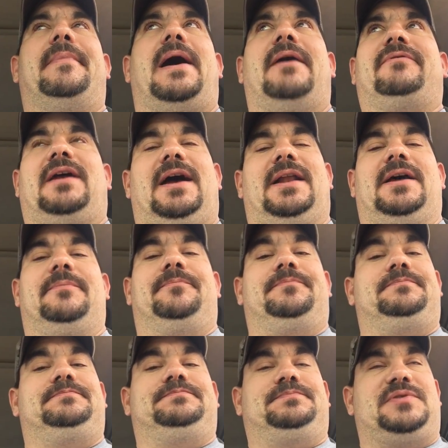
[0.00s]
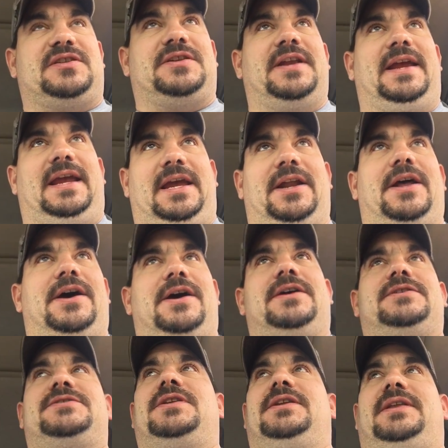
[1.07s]
I've got a sneaking
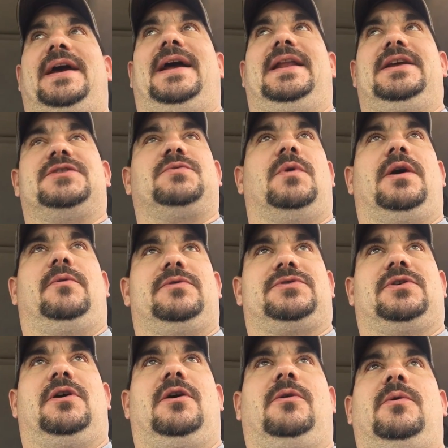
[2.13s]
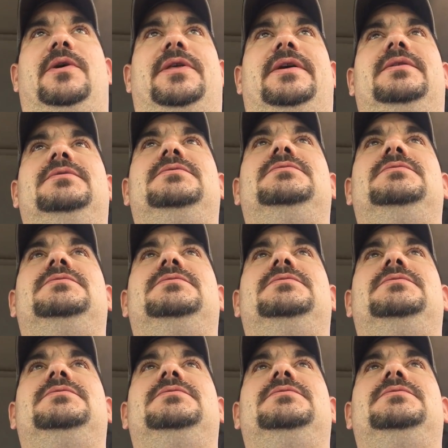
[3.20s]
hunch that that is what was wrong with it.